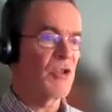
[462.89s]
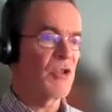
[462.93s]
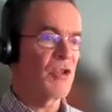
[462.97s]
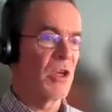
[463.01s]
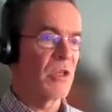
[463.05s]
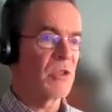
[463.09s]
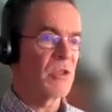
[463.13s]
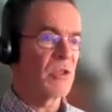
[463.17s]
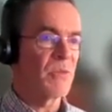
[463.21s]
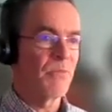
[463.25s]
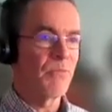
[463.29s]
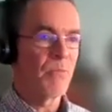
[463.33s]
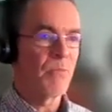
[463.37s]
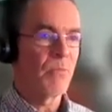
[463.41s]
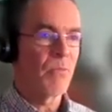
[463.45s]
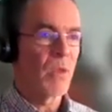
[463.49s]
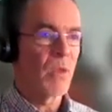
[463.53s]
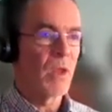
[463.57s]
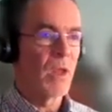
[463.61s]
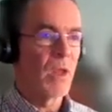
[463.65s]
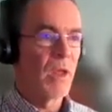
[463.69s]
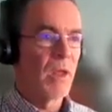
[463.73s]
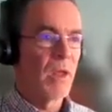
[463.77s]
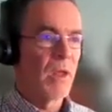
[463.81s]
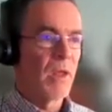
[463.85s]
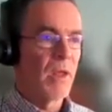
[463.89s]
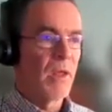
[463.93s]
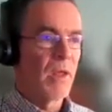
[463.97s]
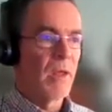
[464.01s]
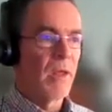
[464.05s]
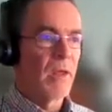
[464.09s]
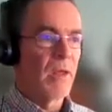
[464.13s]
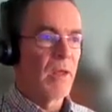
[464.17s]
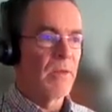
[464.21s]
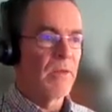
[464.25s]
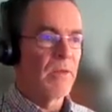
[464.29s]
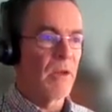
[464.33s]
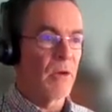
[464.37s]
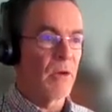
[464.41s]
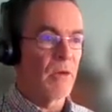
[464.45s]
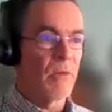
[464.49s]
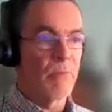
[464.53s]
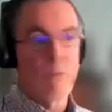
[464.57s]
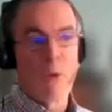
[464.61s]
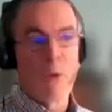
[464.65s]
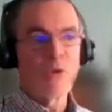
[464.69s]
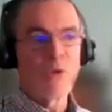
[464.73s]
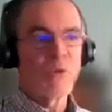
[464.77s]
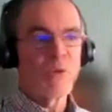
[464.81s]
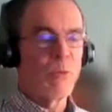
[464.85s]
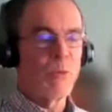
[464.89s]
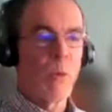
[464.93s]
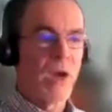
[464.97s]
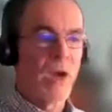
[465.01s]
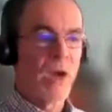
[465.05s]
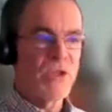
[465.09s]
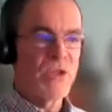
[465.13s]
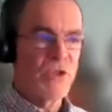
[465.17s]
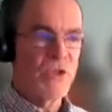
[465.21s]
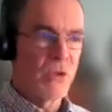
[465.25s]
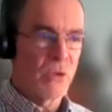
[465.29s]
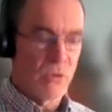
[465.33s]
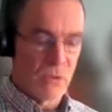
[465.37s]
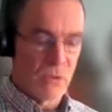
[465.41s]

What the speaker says: genes. There are multiple ways you